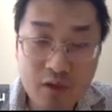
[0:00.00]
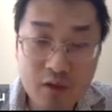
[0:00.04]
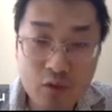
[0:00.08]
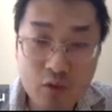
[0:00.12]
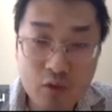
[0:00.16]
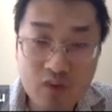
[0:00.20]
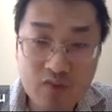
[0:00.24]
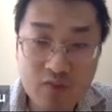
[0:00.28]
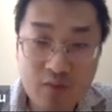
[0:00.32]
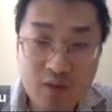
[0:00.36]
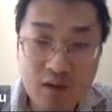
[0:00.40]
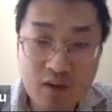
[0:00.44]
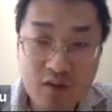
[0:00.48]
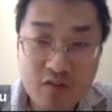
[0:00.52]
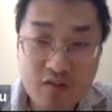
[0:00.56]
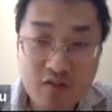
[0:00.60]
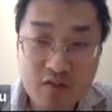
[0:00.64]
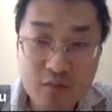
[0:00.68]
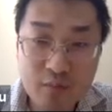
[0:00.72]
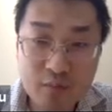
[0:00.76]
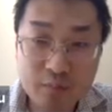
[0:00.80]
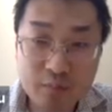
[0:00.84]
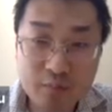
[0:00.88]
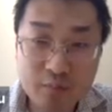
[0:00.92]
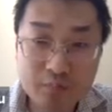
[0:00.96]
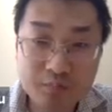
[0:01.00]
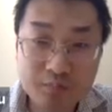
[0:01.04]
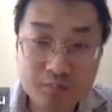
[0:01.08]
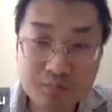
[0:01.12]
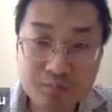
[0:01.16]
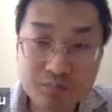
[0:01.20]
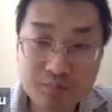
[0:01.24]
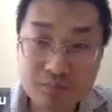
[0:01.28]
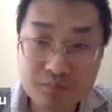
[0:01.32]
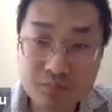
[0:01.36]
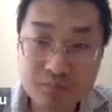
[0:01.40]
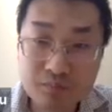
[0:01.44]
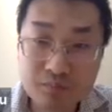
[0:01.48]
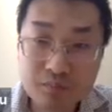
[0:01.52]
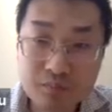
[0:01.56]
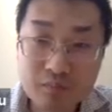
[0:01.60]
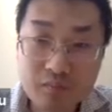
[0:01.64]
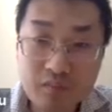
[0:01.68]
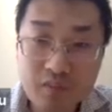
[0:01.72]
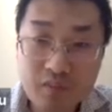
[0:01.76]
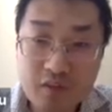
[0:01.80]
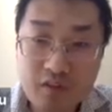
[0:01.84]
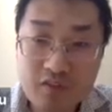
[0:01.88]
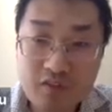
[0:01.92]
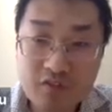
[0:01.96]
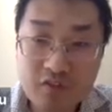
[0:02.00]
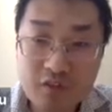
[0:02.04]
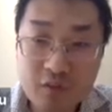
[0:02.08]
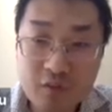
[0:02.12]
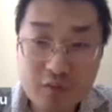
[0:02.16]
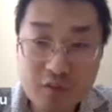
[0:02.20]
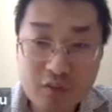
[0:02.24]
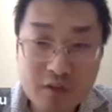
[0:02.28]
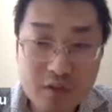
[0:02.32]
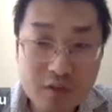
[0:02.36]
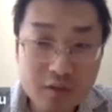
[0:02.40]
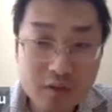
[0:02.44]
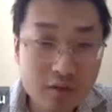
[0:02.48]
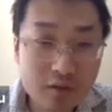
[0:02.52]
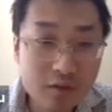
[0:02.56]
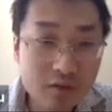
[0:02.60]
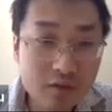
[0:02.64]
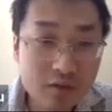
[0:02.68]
rough path for B.